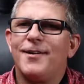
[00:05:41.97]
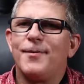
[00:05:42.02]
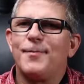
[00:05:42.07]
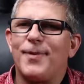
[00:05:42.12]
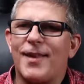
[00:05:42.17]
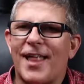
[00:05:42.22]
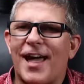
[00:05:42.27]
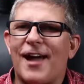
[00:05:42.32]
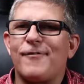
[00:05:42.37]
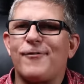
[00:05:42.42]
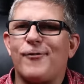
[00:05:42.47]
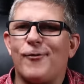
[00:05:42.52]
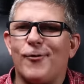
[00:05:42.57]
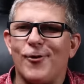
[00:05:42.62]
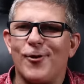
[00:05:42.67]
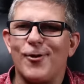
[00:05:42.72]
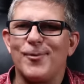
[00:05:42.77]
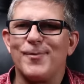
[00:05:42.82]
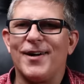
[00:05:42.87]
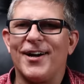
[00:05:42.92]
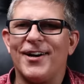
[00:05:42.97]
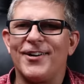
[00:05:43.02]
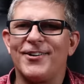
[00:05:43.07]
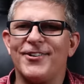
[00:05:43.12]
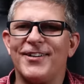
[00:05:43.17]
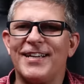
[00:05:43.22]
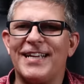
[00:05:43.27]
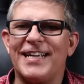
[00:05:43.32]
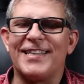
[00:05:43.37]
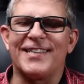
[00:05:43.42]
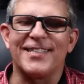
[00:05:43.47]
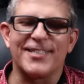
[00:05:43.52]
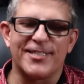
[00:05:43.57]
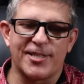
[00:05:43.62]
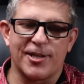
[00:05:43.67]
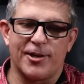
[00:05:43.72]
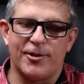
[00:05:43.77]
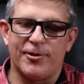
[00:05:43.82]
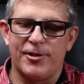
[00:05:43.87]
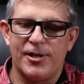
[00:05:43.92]
platform underneath. And
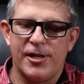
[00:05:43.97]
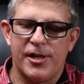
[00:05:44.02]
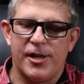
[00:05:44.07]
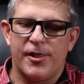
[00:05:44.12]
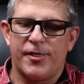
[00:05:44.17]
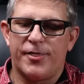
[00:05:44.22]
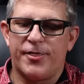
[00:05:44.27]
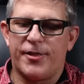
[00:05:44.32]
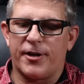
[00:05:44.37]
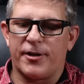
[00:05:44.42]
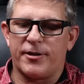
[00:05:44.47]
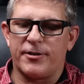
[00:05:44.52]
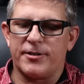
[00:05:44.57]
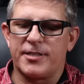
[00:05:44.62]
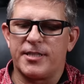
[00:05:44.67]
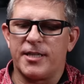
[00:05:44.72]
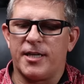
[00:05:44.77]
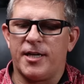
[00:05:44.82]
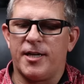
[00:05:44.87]
so there's,